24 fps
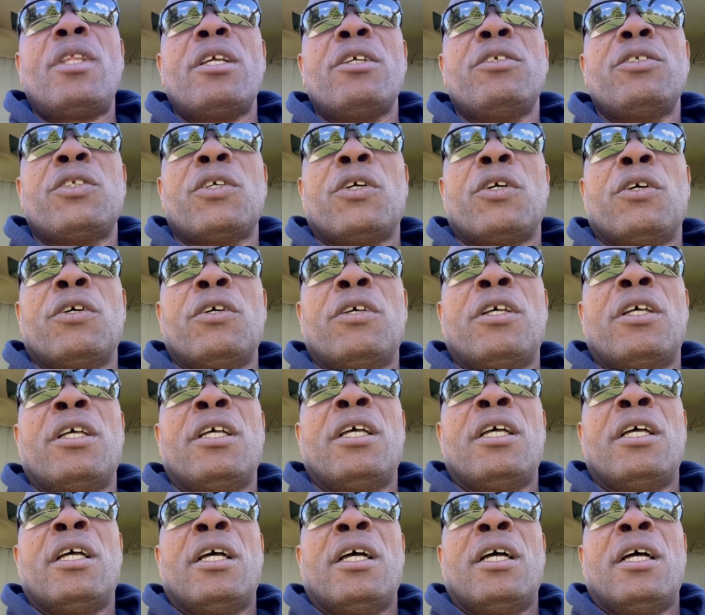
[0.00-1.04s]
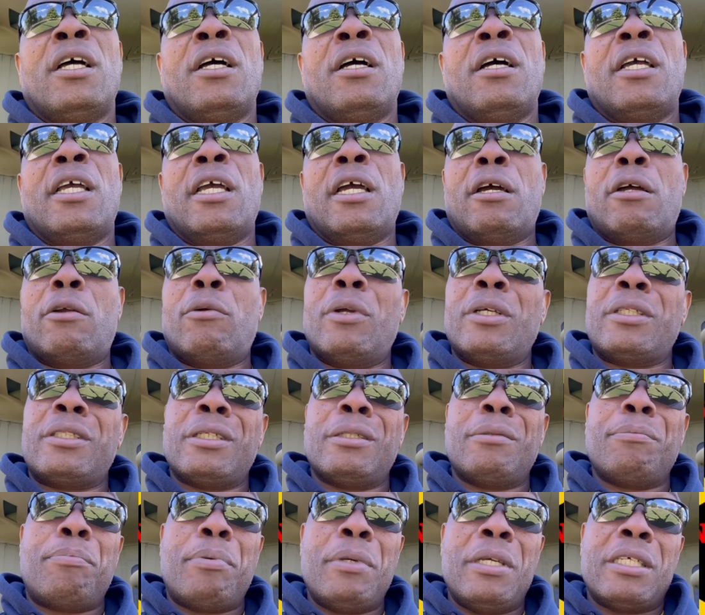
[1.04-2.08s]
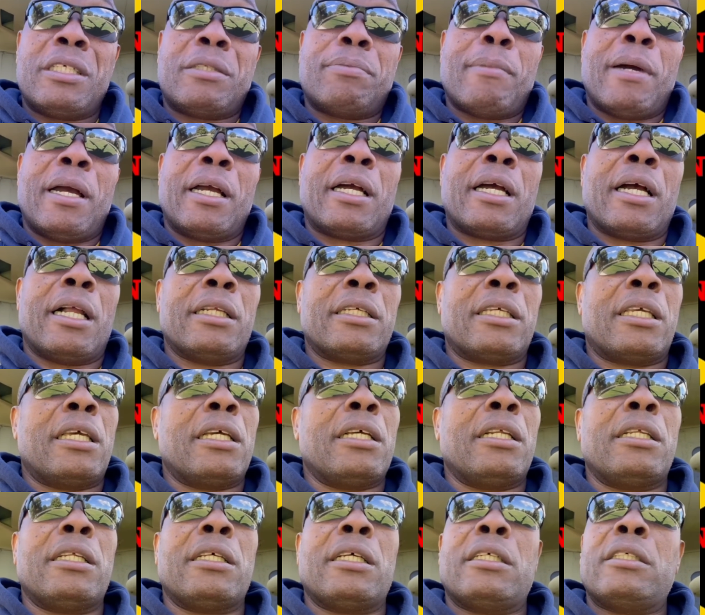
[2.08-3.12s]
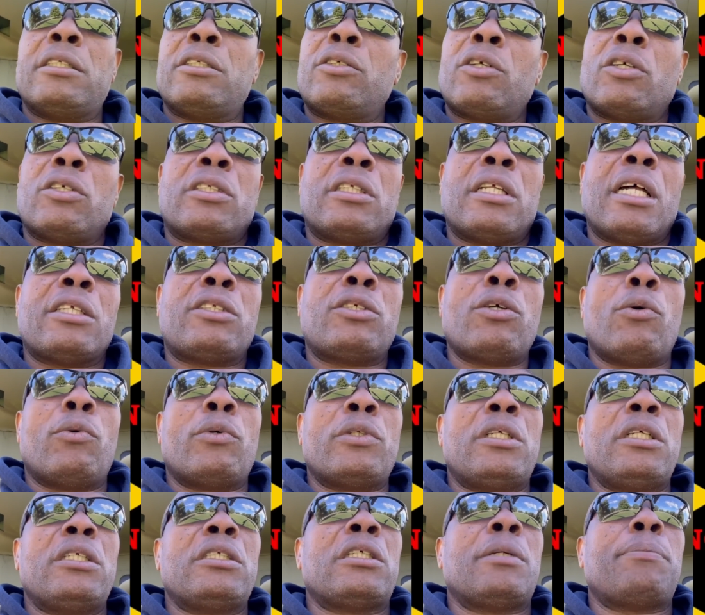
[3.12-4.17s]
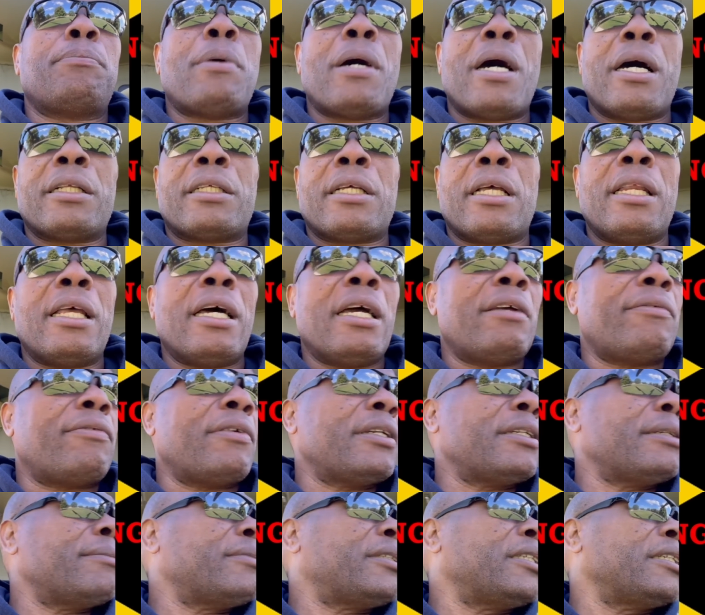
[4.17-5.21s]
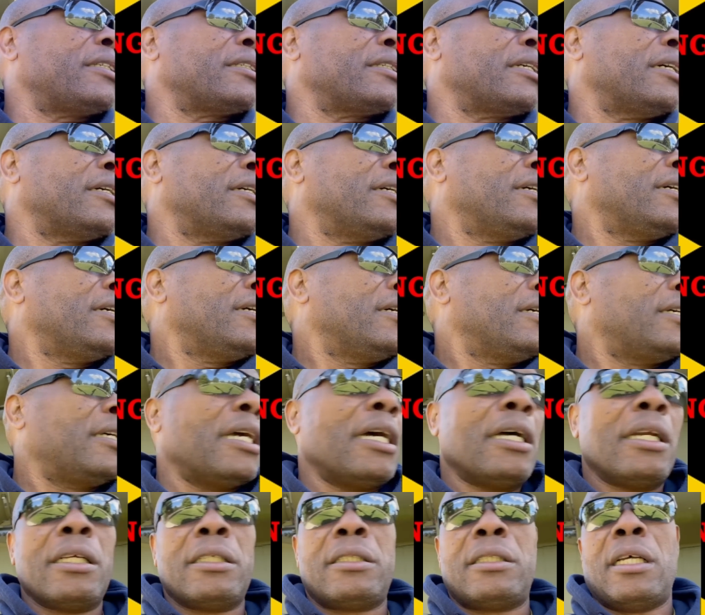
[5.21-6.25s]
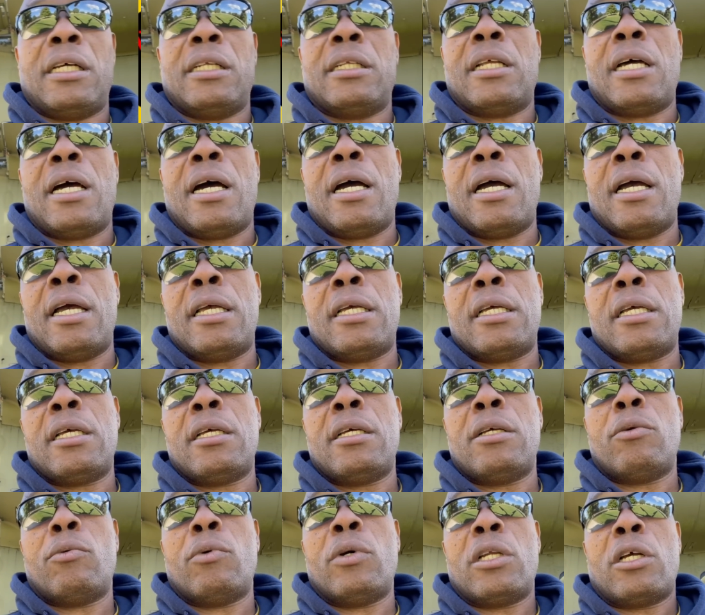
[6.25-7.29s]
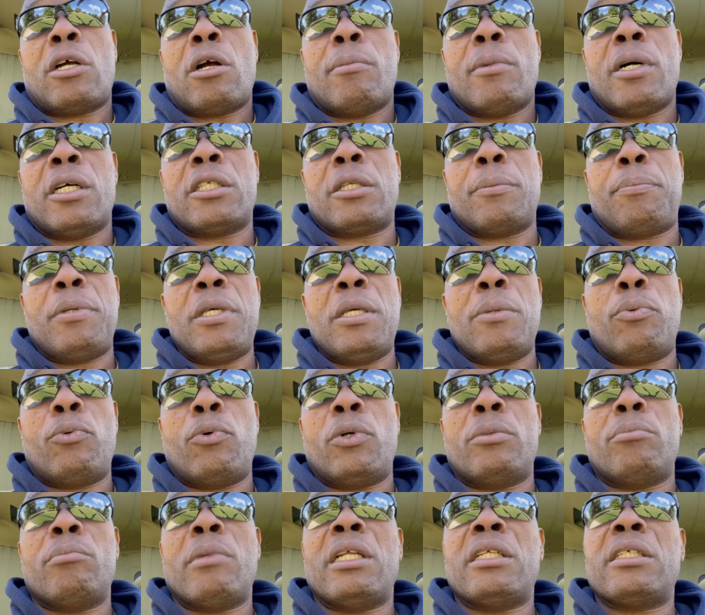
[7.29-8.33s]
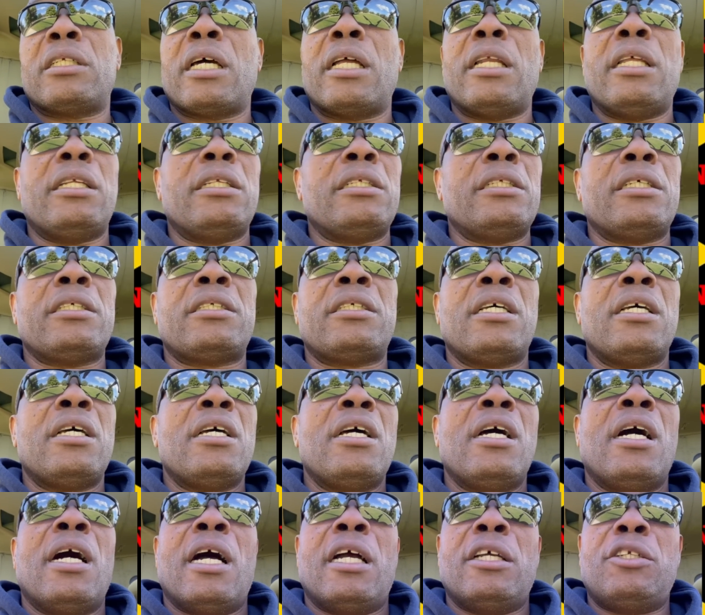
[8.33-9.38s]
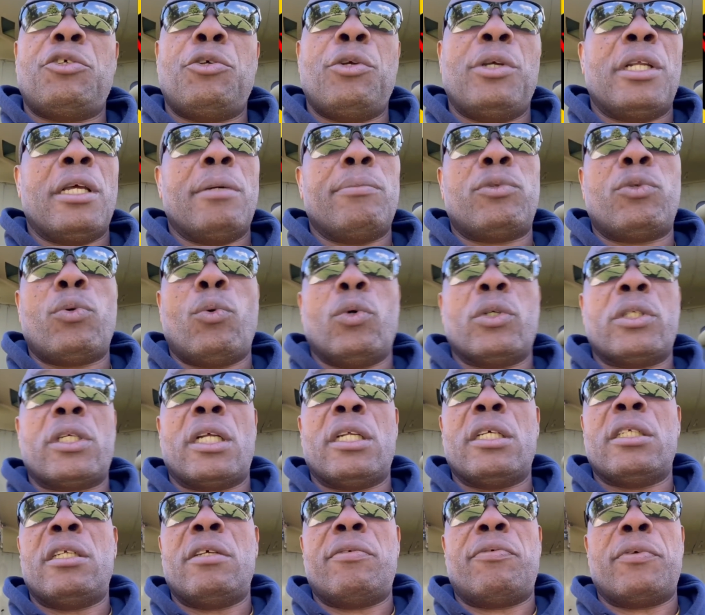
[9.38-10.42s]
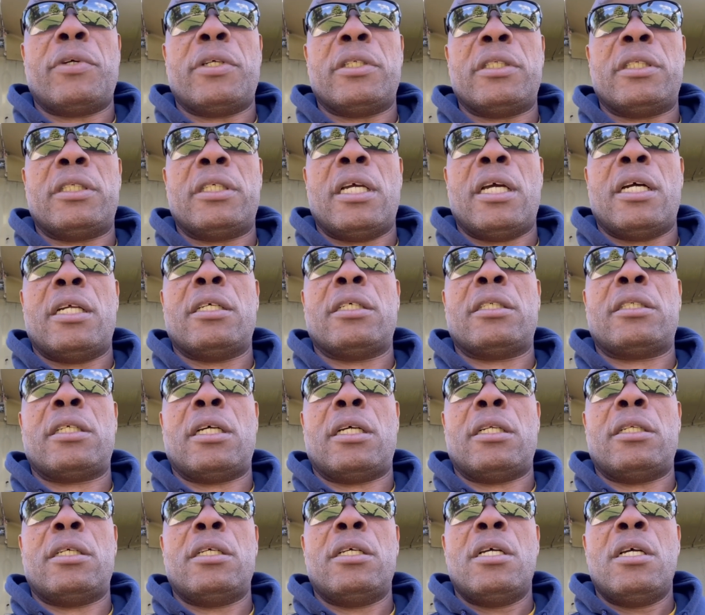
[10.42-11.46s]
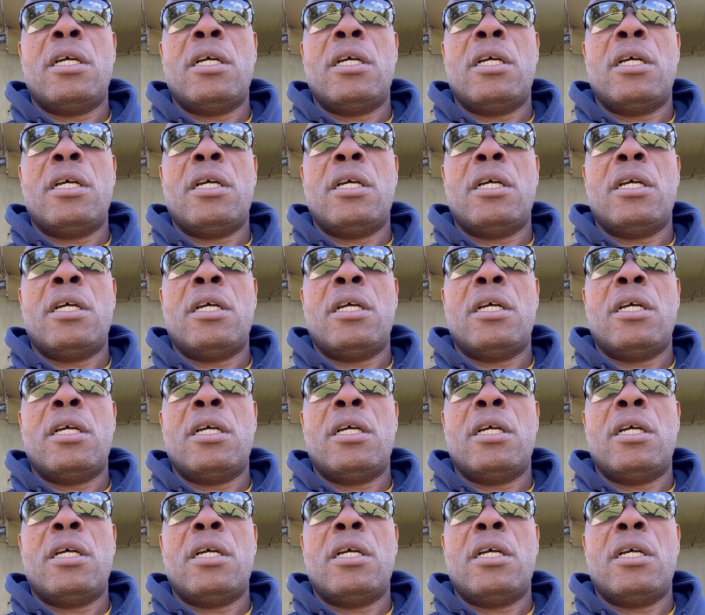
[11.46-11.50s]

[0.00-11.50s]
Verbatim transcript: So, yeah, rest in peace, Michael Gayle. It's just that's how it is. A part of life and them thing. You understand? I when it come out to people with mental illness, I treat them totally different. You understand?